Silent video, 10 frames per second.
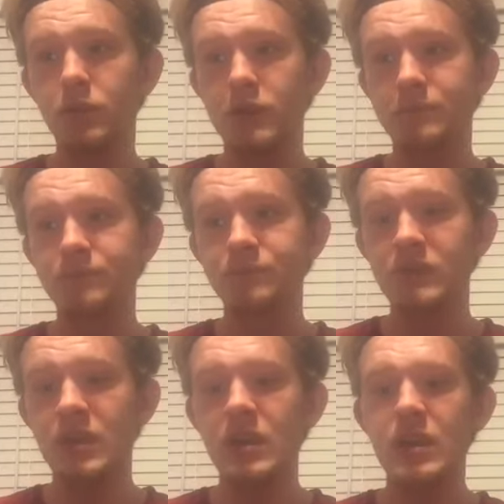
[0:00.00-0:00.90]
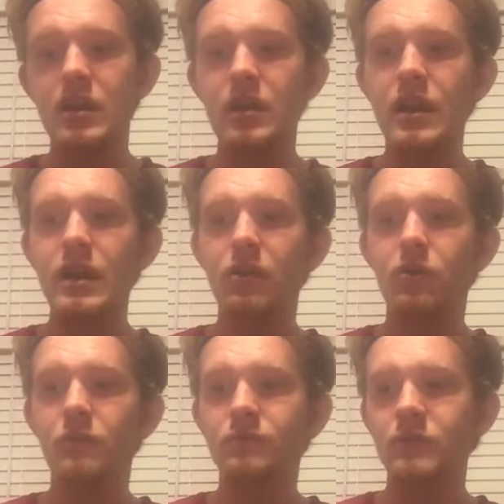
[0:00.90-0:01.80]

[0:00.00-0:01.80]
but now